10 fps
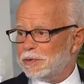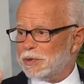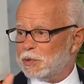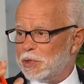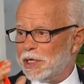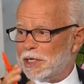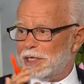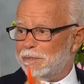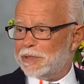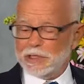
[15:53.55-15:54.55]
We're going to
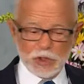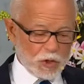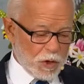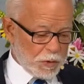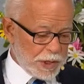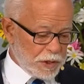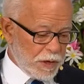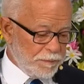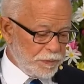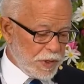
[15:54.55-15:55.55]
keep teaching all week
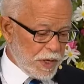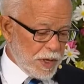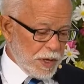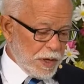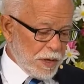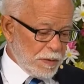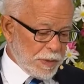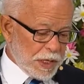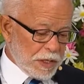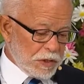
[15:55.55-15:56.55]
long.
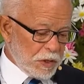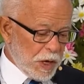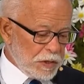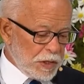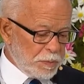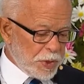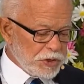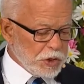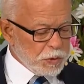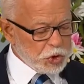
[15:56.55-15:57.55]
But the
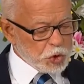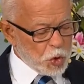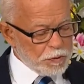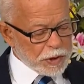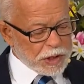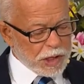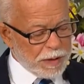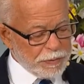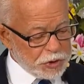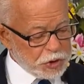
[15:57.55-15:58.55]
president was so overcome,